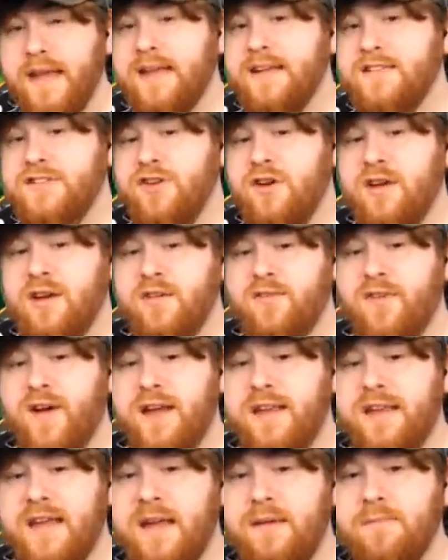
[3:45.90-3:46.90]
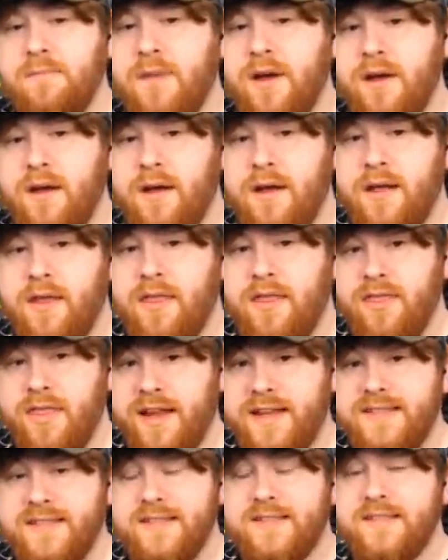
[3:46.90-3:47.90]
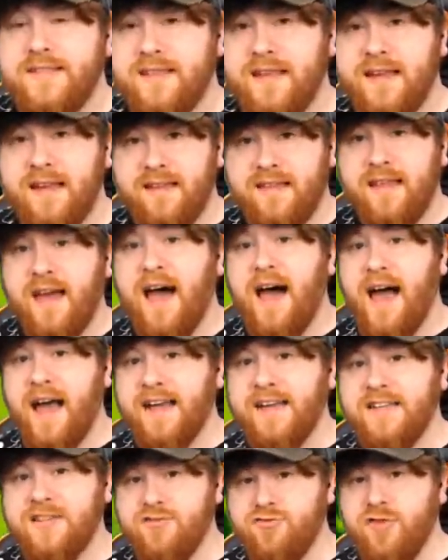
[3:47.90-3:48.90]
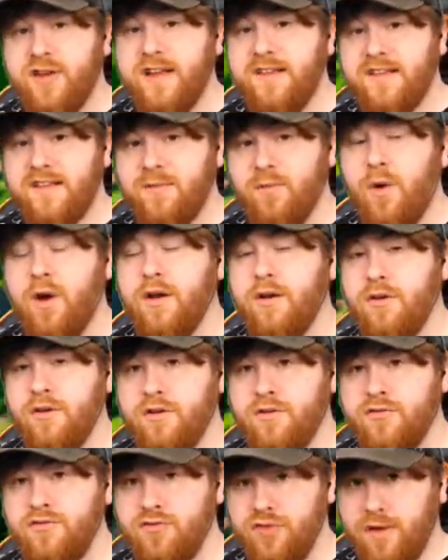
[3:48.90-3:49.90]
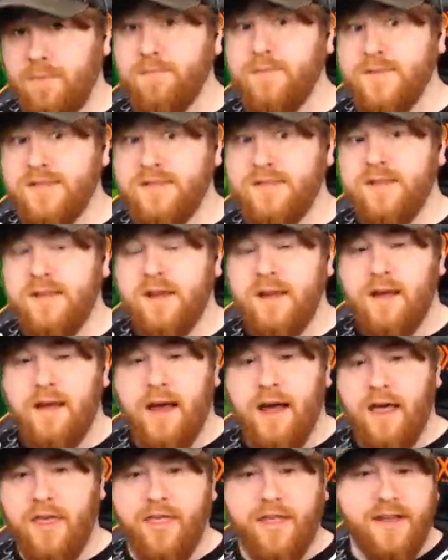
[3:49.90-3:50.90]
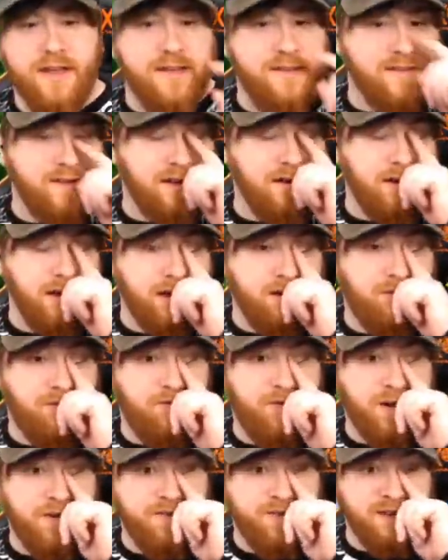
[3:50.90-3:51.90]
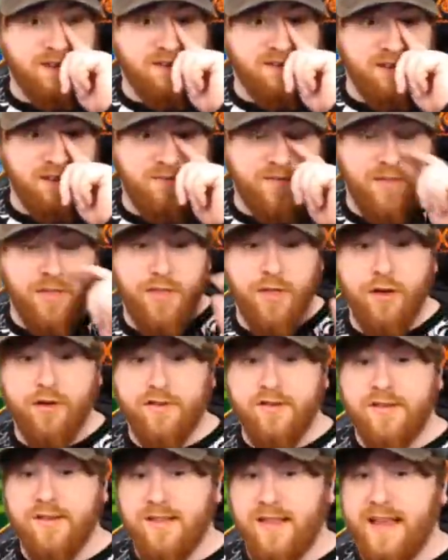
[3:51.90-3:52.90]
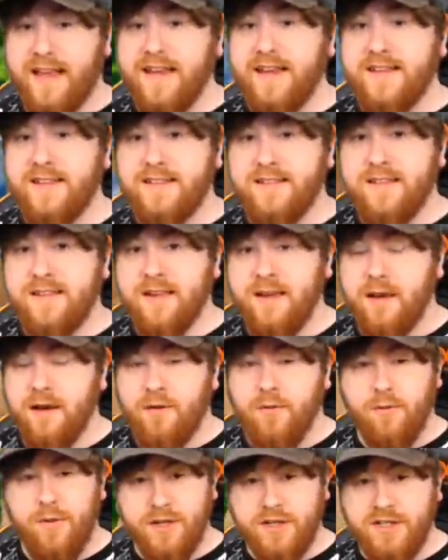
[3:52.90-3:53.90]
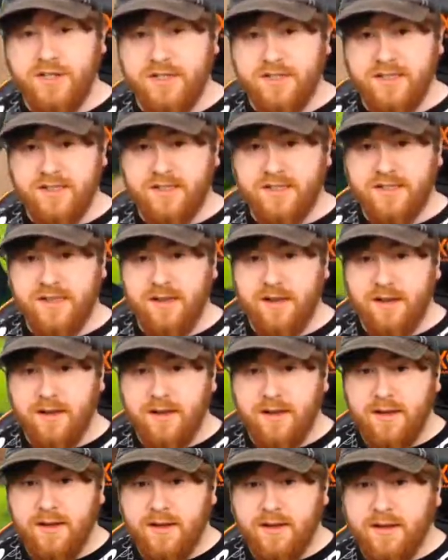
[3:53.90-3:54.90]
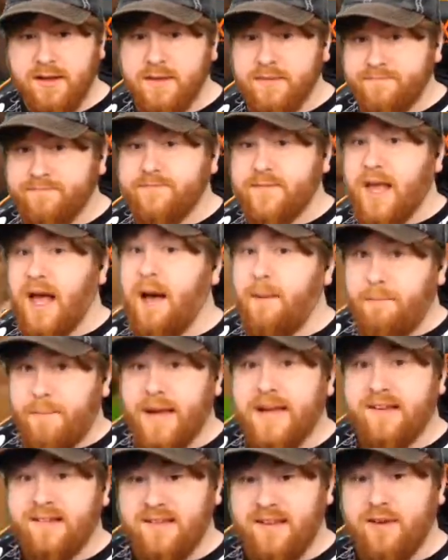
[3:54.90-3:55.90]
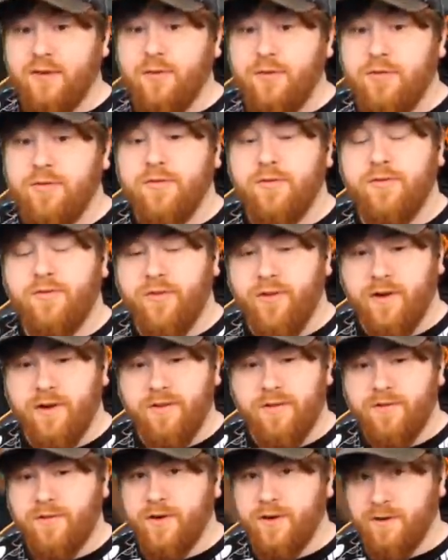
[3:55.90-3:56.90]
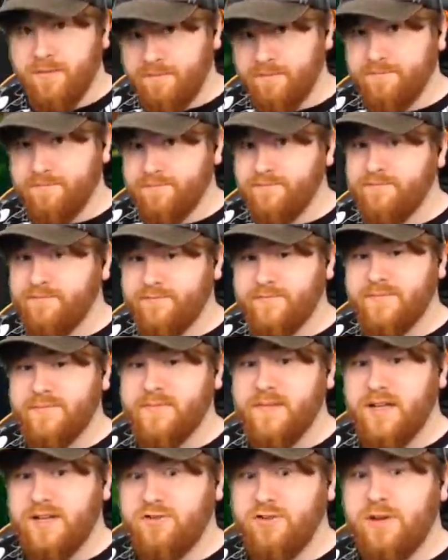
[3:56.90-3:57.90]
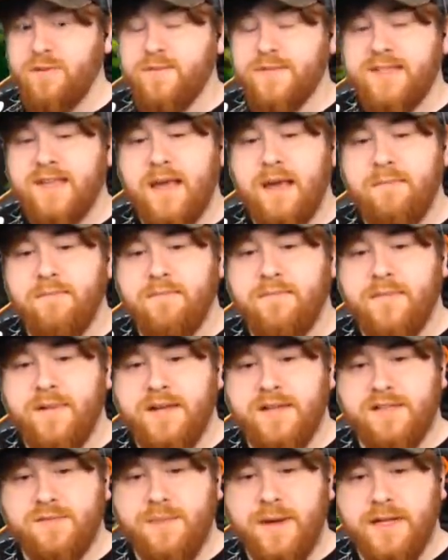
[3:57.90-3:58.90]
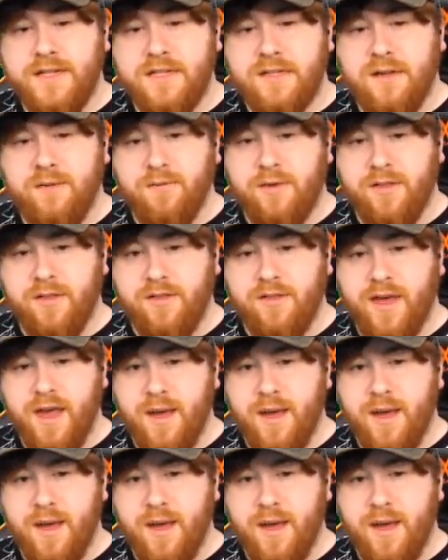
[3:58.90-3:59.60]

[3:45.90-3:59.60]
a Sonic fan game, this is like the highest rated one on Dreams. I think it's got like 57,000 likes, which is a big deal for a Dreams game, especially with